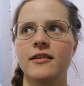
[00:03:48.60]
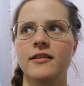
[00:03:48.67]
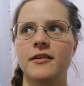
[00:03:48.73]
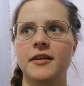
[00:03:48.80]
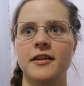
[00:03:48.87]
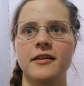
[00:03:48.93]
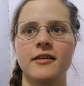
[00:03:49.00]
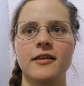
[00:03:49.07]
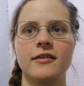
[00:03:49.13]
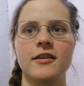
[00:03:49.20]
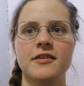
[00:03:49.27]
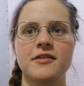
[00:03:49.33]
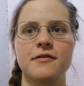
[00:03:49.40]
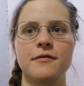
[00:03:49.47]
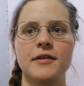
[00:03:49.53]
Like it
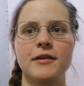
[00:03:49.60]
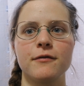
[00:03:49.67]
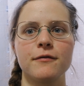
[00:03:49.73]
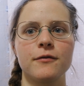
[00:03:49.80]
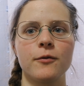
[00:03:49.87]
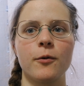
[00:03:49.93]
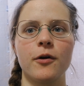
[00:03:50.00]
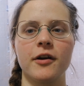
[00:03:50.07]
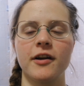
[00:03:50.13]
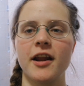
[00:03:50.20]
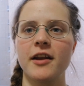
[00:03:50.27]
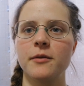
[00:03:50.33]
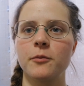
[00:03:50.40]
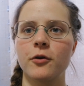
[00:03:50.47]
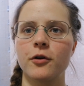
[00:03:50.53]
doesn't feel foreign
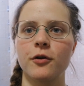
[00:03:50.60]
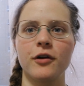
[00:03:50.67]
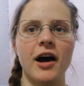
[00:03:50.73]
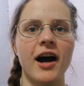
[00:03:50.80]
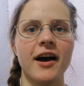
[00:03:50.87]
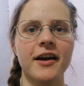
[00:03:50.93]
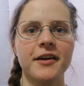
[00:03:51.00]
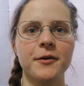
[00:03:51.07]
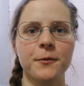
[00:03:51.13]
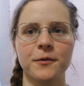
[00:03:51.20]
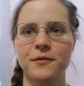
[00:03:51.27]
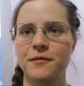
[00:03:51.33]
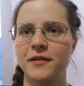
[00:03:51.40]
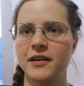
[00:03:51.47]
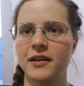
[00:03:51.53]
anymore, or I don't
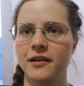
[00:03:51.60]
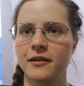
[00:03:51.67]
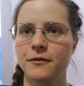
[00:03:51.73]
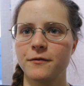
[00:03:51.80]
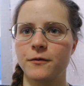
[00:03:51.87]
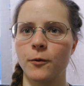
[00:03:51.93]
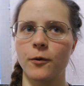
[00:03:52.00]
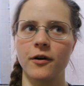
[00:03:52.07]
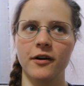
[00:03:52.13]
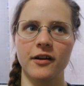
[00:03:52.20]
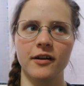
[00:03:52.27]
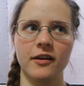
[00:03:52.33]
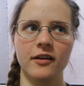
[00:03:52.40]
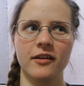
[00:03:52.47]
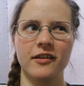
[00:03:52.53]
feel
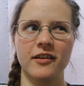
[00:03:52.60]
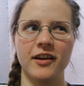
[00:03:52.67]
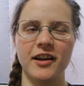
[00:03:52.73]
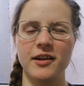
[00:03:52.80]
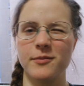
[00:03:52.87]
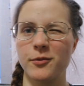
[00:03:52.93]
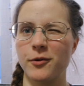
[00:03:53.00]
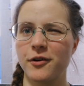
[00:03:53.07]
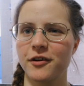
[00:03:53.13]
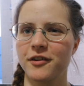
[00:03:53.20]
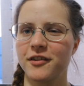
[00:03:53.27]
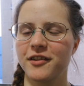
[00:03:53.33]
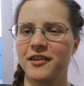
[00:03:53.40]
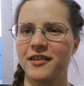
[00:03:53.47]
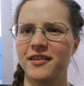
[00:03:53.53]
foreign anymore,
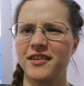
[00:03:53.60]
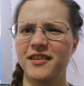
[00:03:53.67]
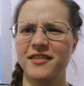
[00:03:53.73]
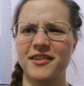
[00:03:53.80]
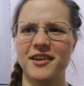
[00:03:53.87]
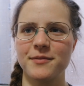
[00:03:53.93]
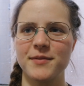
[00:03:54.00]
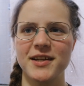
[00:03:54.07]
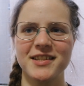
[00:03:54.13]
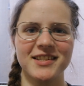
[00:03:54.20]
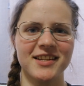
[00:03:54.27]
if that makes